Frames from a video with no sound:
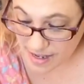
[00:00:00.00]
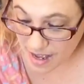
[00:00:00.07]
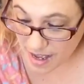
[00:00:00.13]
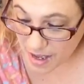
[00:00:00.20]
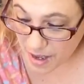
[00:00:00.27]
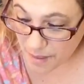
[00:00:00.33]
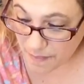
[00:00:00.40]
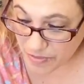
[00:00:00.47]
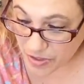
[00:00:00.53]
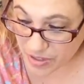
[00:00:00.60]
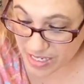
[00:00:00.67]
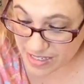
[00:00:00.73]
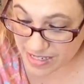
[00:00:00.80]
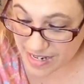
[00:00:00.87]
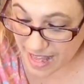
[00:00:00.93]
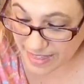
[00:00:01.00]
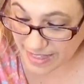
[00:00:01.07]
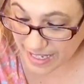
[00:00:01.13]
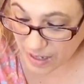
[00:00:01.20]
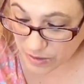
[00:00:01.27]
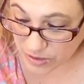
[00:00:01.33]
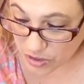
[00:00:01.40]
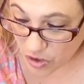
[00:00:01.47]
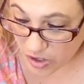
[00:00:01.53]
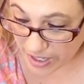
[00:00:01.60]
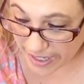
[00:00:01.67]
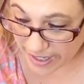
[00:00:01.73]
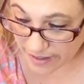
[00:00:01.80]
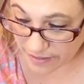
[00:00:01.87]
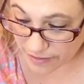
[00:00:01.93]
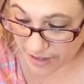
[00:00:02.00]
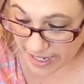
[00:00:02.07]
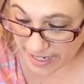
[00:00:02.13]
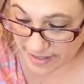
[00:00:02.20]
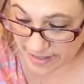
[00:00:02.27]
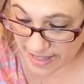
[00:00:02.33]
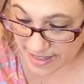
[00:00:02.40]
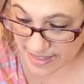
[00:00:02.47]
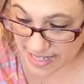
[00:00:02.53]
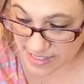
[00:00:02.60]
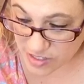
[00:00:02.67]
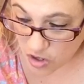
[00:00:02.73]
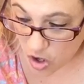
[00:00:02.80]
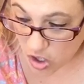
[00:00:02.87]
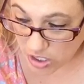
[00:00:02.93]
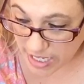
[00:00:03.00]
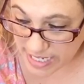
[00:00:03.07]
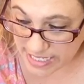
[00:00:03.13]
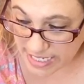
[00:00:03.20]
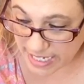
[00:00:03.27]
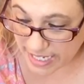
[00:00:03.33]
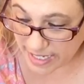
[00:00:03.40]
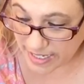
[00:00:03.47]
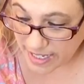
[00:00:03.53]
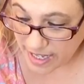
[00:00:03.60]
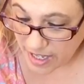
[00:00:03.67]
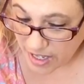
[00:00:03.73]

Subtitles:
there is nothing else on it, right? That's all I did.